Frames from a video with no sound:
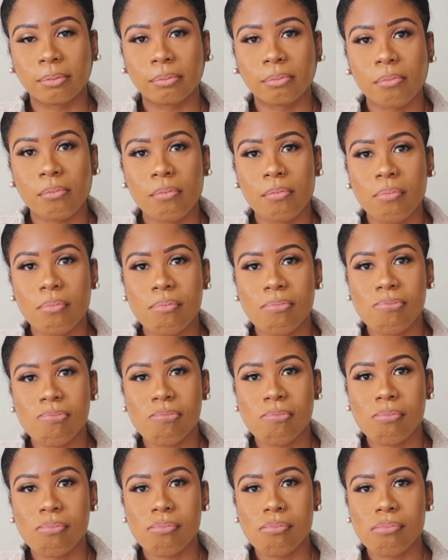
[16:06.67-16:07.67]

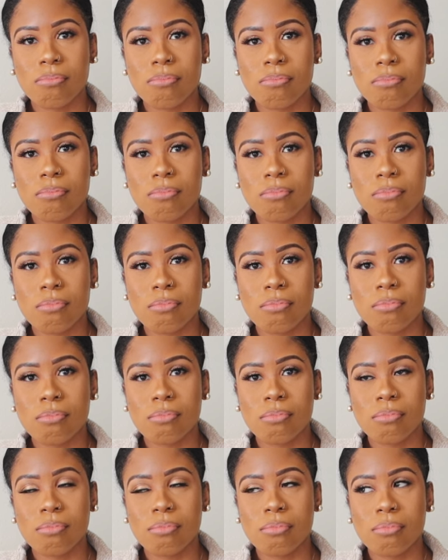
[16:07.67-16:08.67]

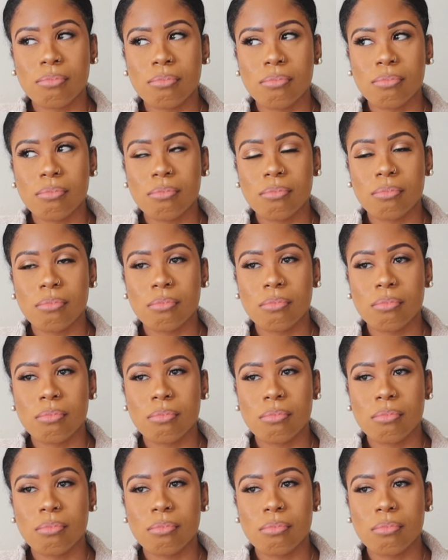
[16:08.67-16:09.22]
[no speech]